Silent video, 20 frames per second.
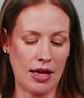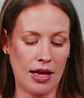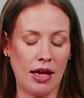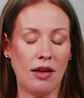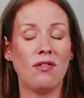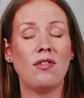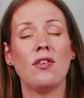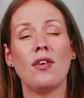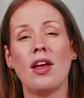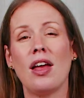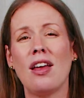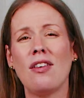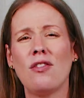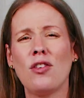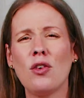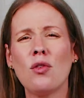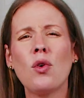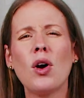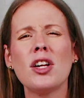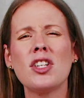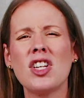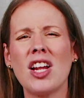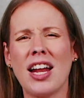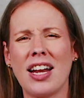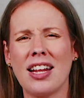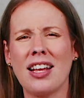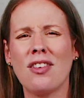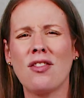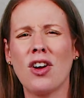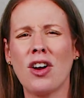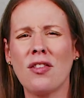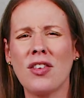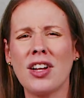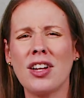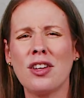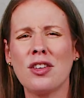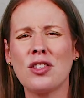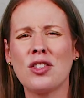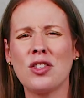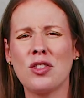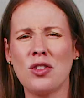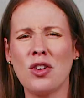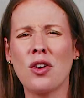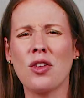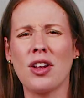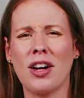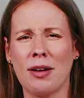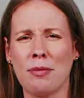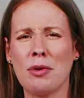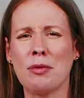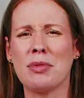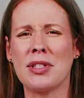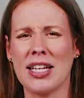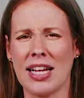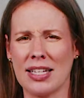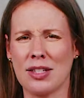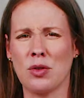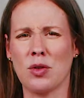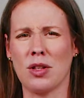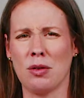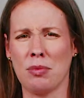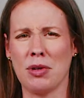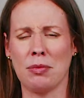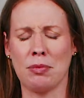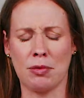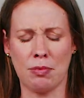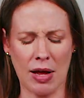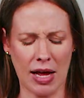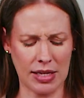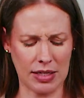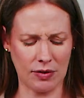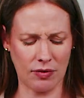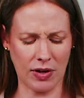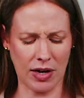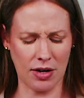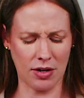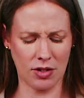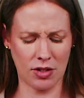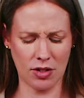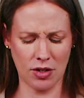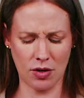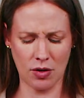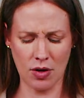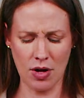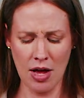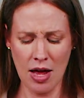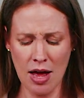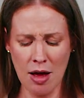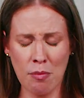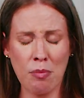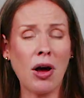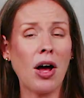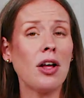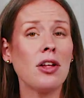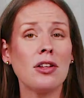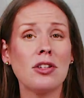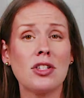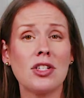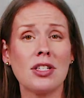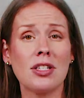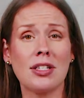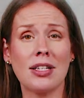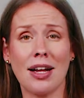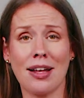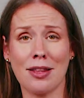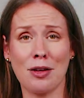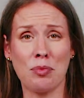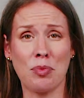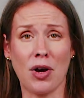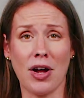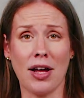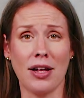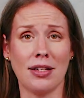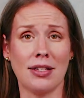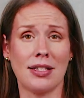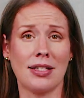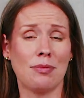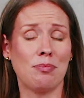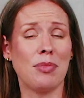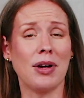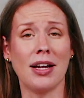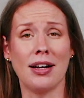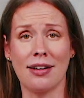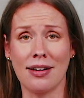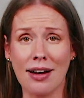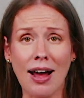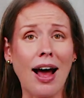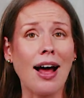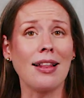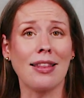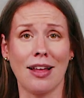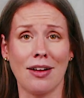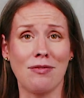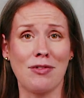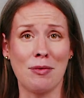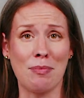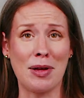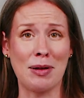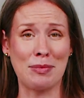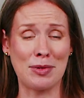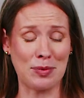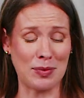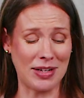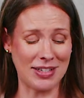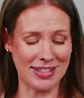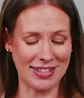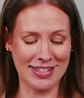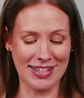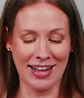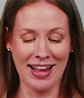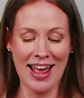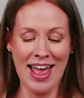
if you've watched any of our videos, you know that I'm obsessed with the Bugz pacifier. So apologies to other brands, but I love the Bugz ones.